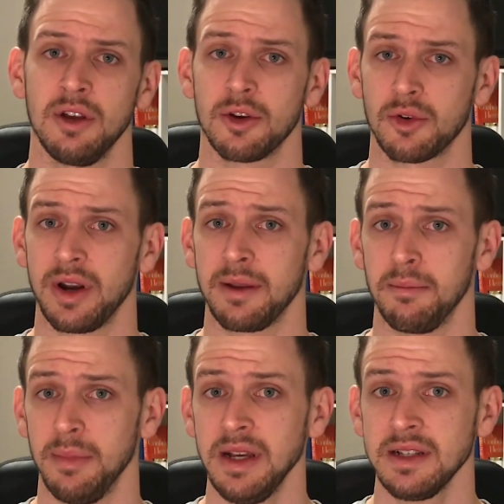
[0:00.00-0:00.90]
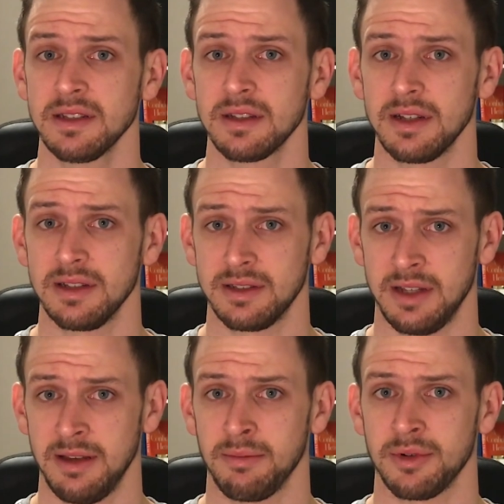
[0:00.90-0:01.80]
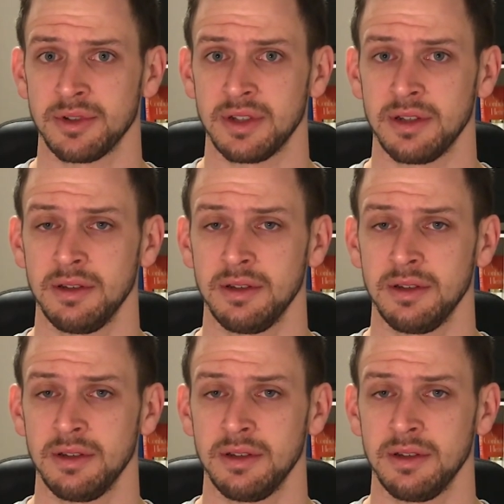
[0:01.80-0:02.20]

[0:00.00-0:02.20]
Your credit mix is 10%.